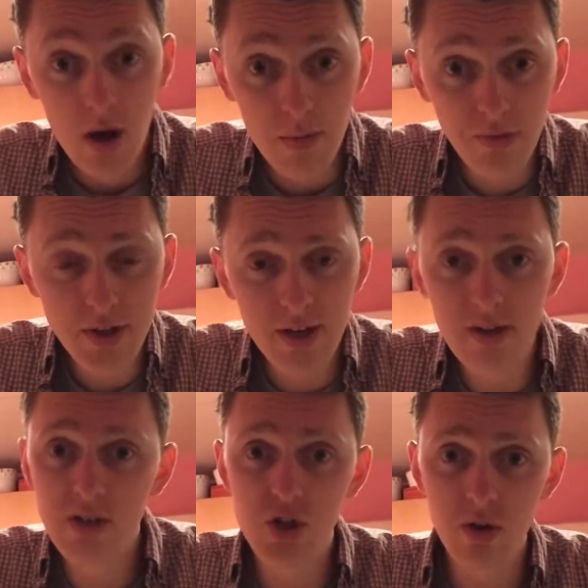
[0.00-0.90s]
But if you did
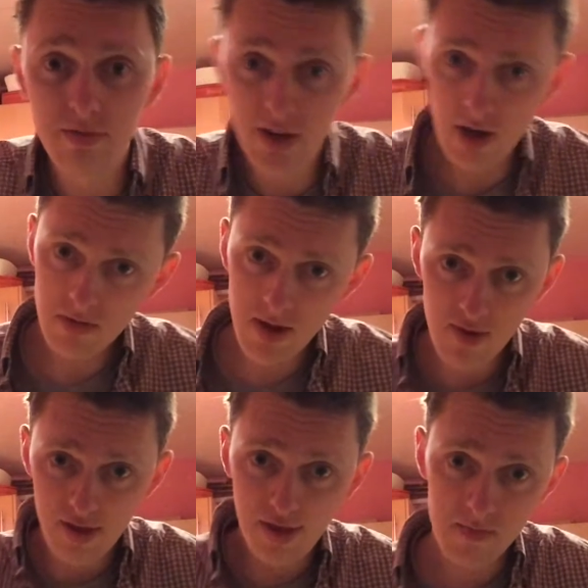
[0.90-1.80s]
enjoy the video, give
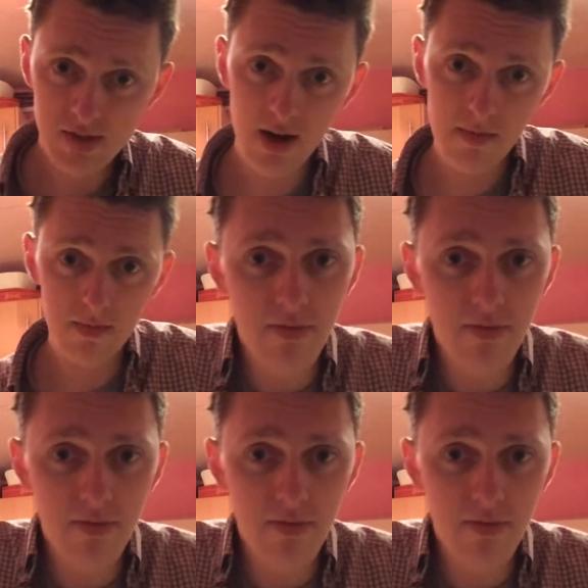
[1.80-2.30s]
it a thumbs up.